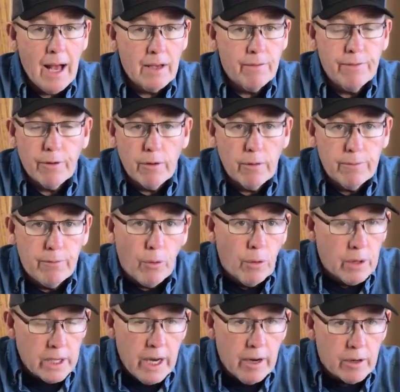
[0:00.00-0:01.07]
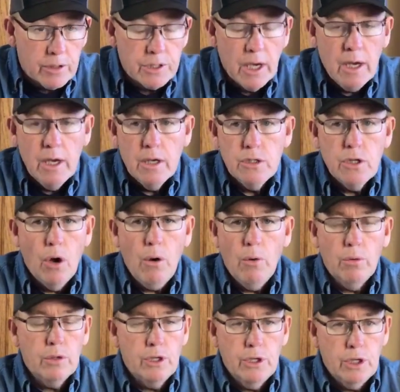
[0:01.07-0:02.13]
Yeah, for four years.
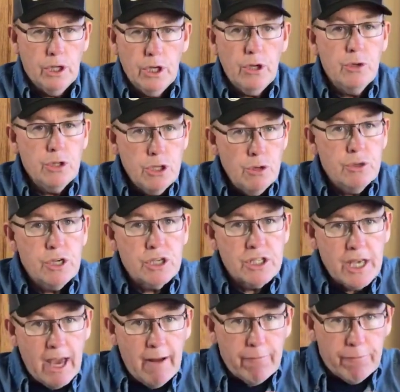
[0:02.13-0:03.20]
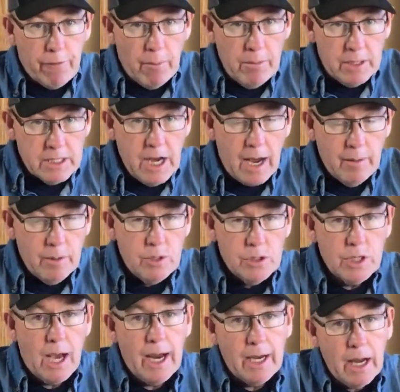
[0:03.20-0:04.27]
So you you just get from the time
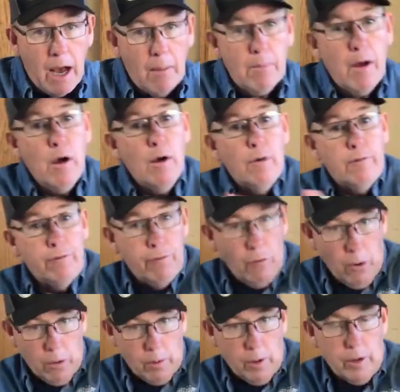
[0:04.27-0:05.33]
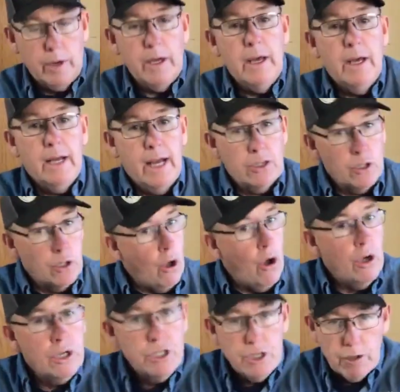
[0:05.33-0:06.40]
you sign up forward. As
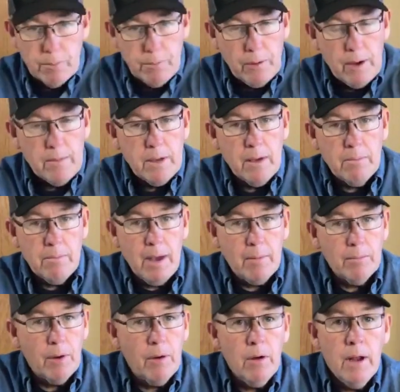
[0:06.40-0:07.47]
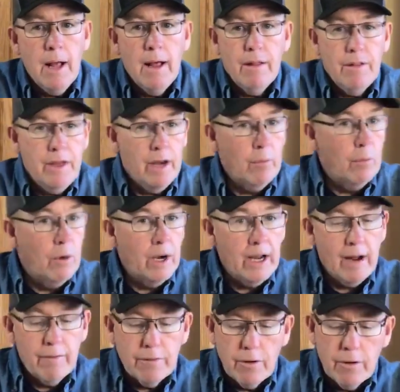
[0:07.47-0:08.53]
long as you're a premium member, then
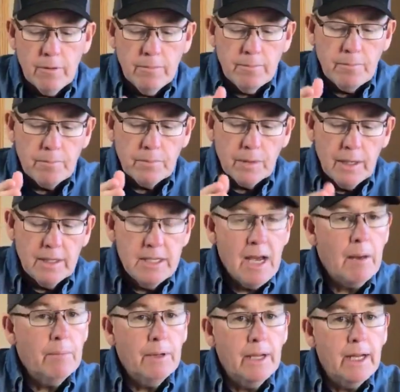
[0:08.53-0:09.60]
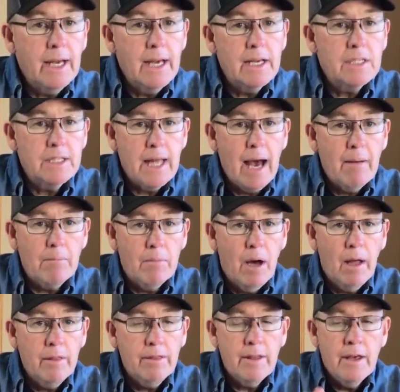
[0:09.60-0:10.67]
whatever template is
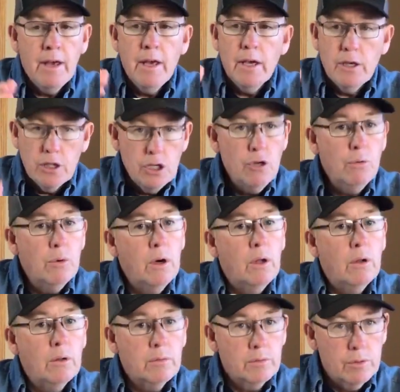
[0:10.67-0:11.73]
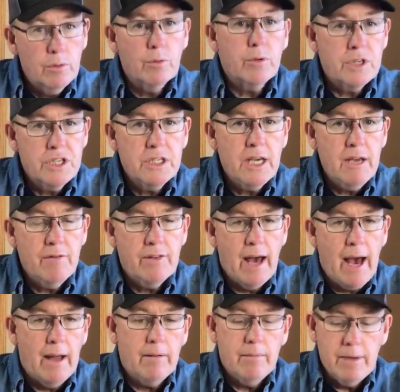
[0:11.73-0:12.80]
that month, you will
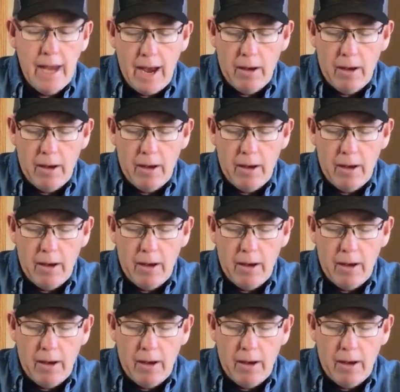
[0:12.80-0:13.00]
receive that.